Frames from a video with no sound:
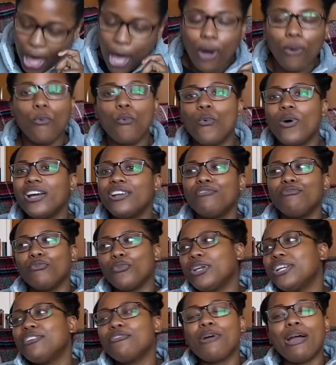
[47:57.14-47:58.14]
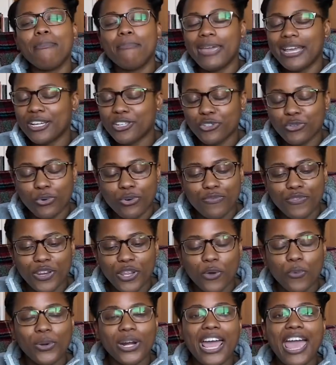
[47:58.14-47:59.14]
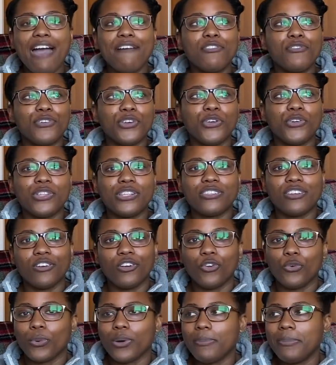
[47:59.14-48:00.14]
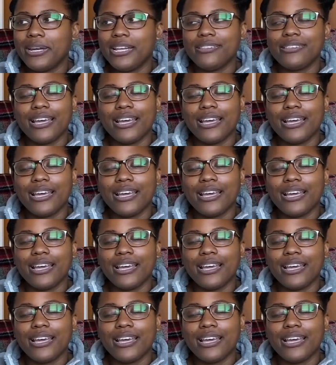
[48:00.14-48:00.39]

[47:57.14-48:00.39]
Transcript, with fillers: What, when do I make a short video? When I have a video that's under twenty minutes,